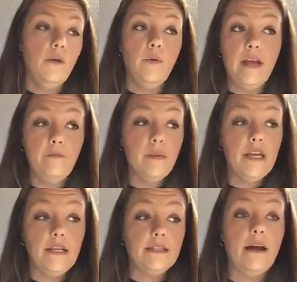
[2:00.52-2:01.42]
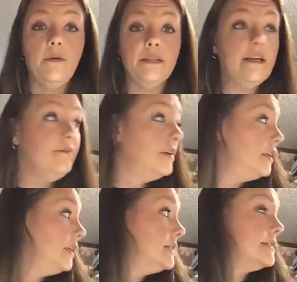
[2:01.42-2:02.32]
We have bees, always have
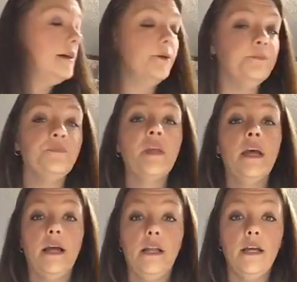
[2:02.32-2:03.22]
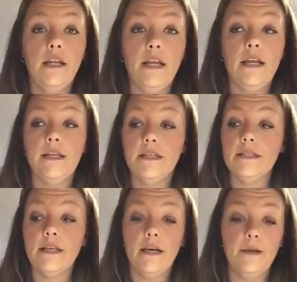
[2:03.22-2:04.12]
honey, so, and honey
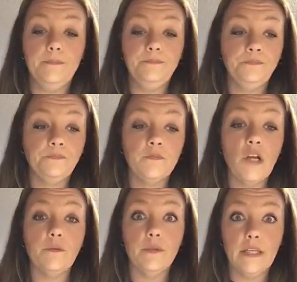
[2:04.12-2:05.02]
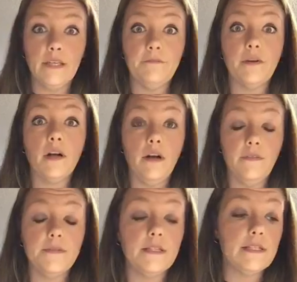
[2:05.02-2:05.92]
is really good for
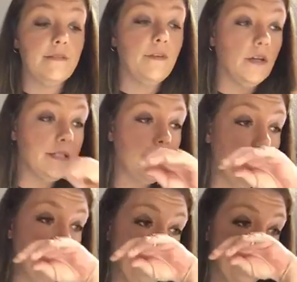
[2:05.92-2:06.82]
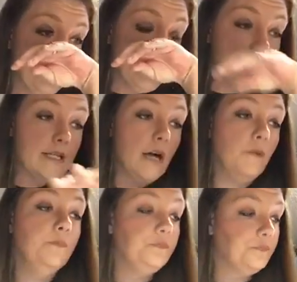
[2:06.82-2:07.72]
coughs and stuff also.
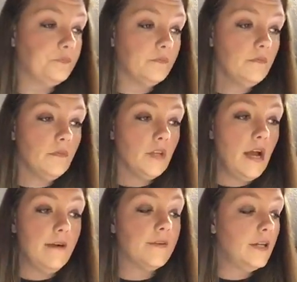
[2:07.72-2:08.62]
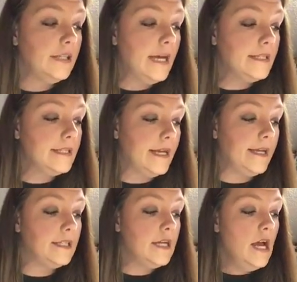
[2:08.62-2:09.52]
So I've got that
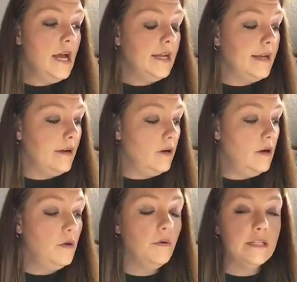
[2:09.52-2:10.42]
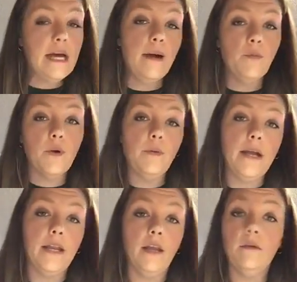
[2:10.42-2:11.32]
set. Now what time we're
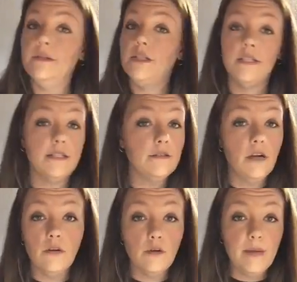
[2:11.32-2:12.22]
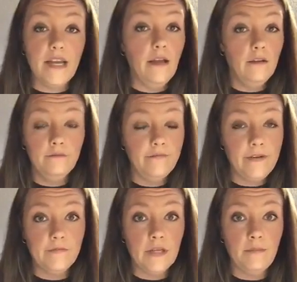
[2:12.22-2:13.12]
waiting, which this is not going to be a
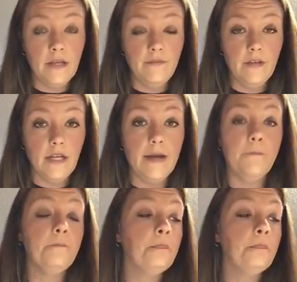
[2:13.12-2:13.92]
15-minute video,